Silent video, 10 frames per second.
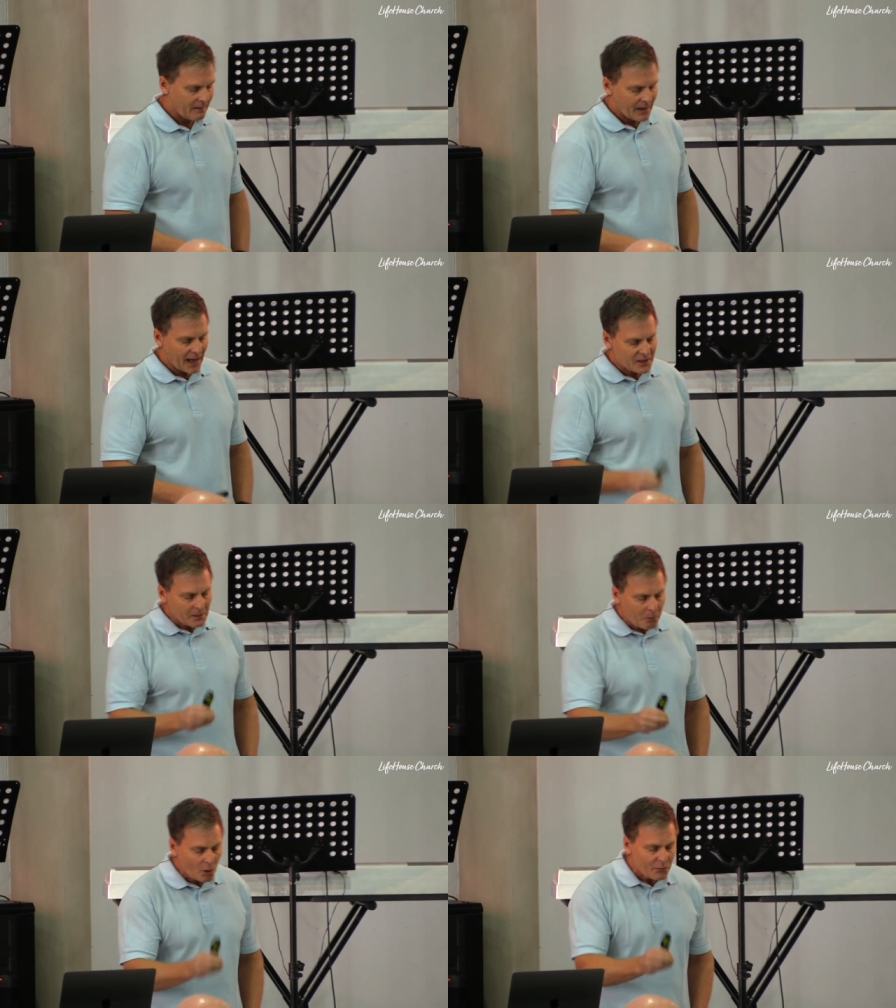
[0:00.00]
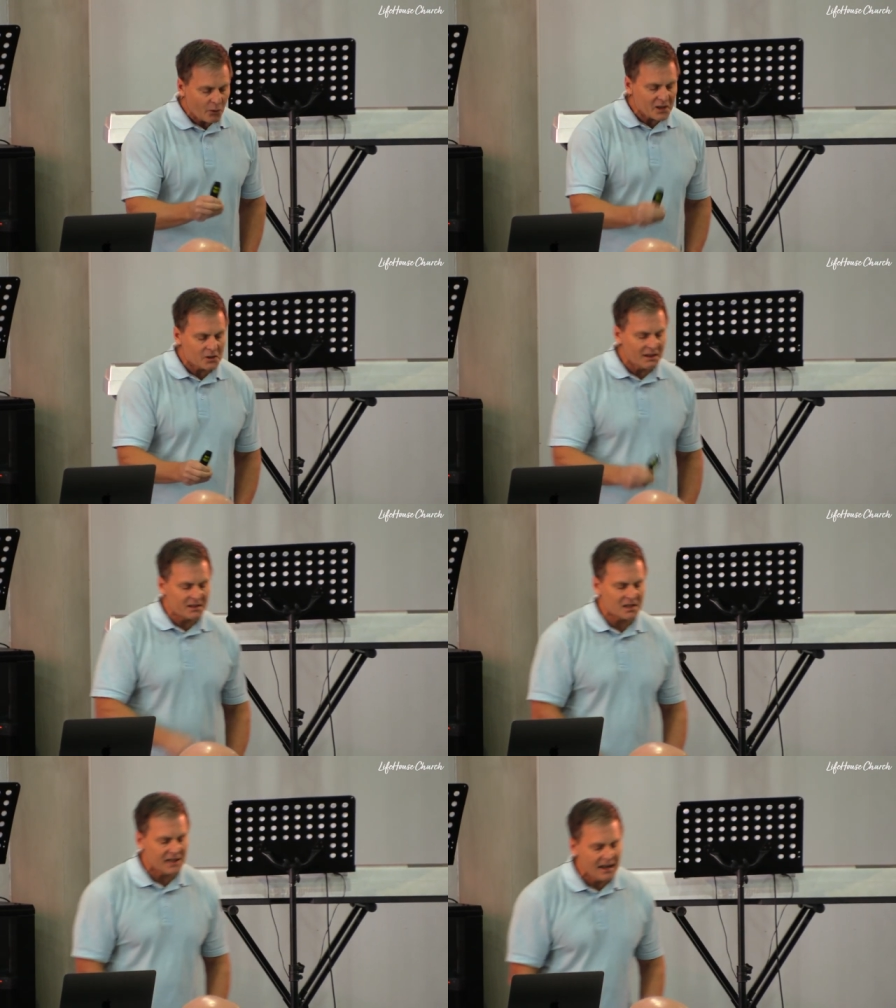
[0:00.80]
and it's important for us to
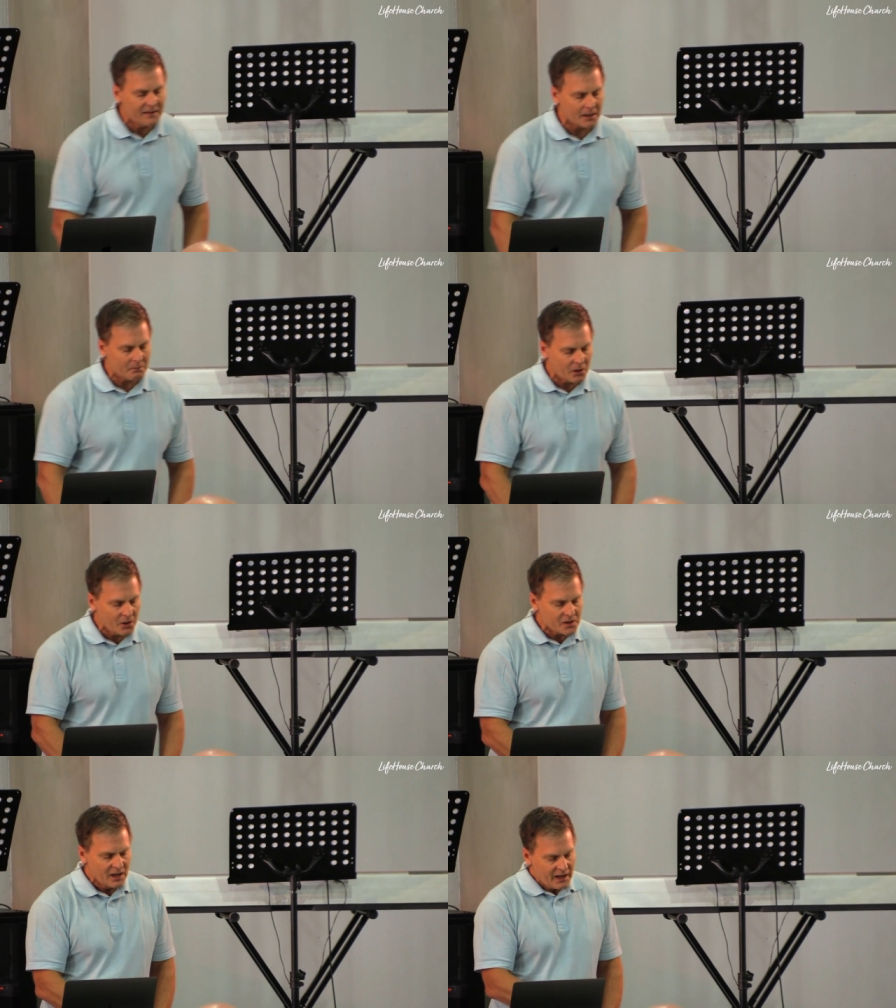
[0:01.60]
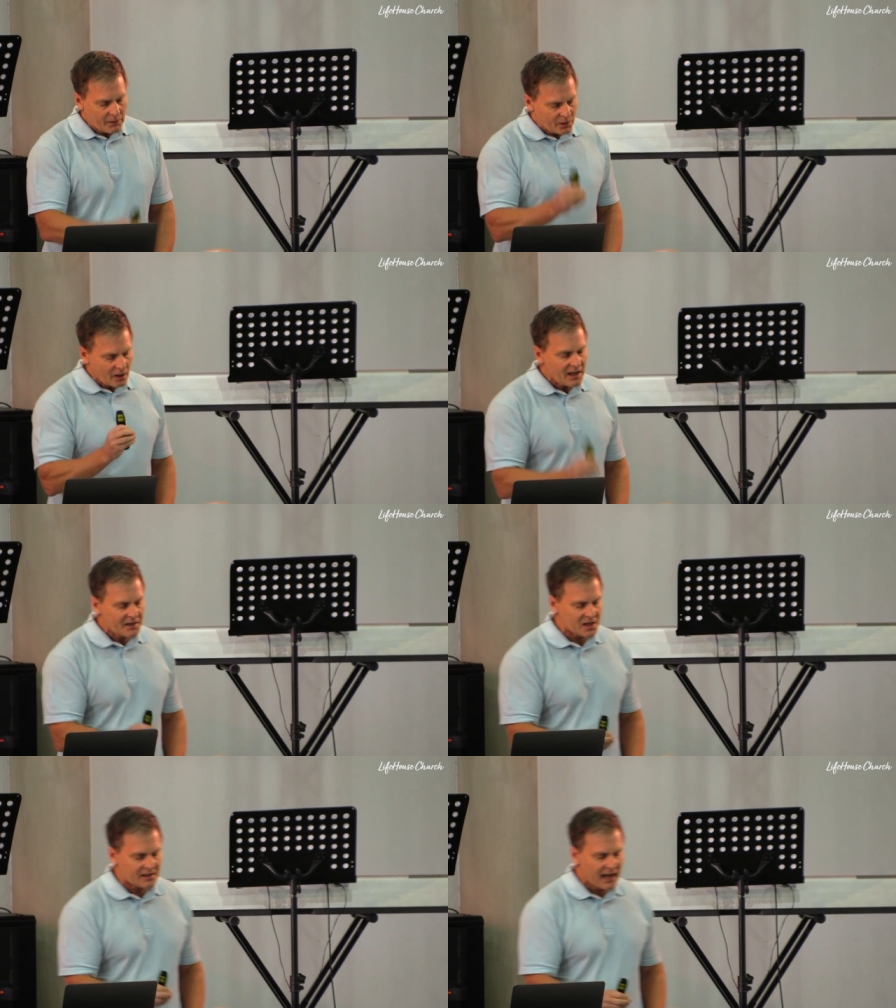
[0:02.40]
understand that because if we don't
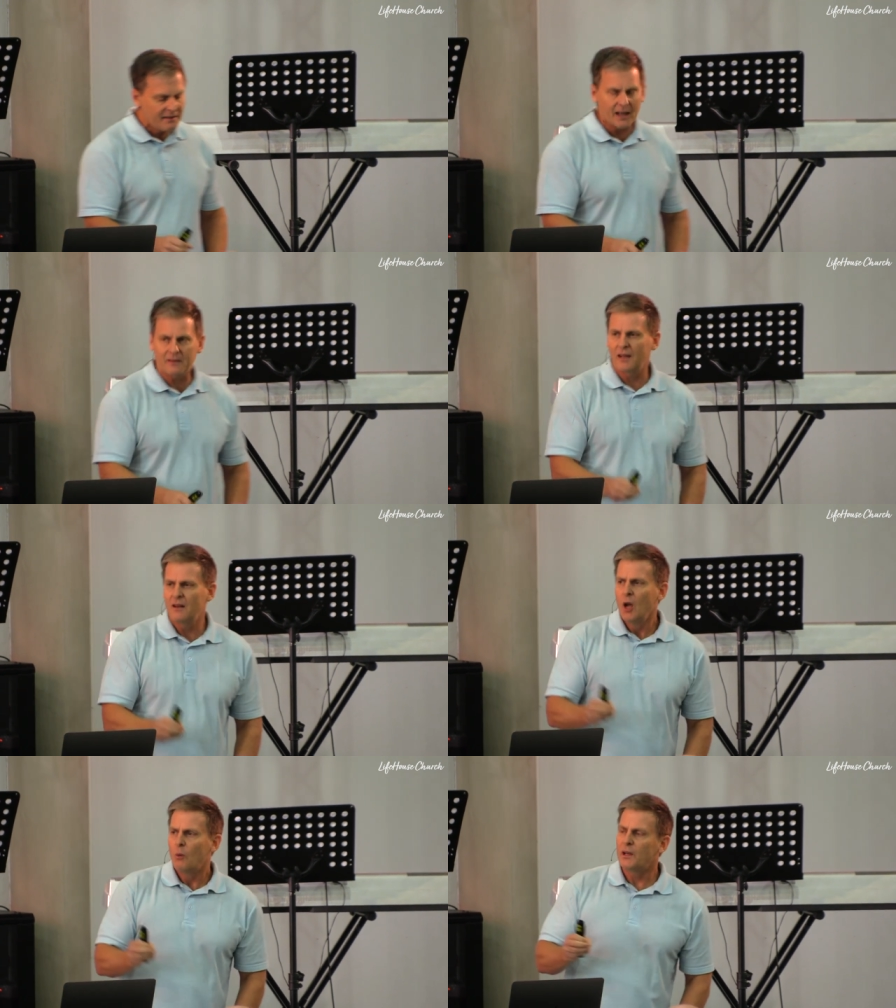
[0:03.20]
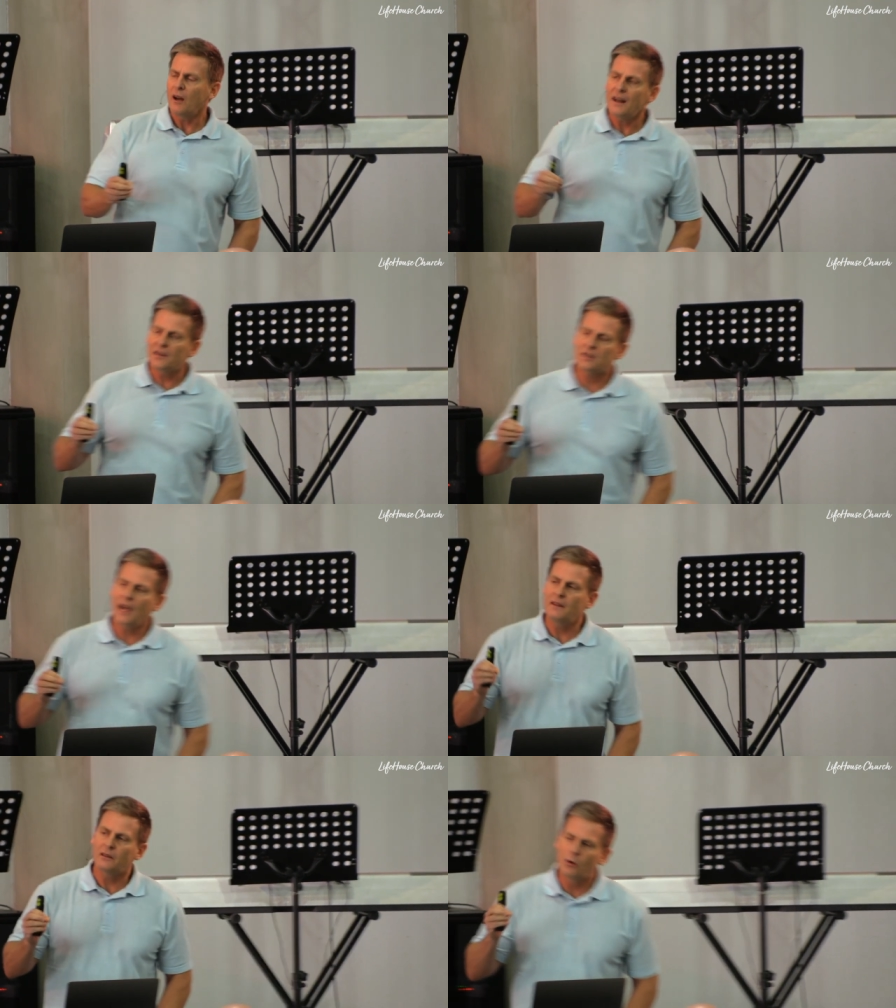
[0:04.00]
understand that, then we don't understand that the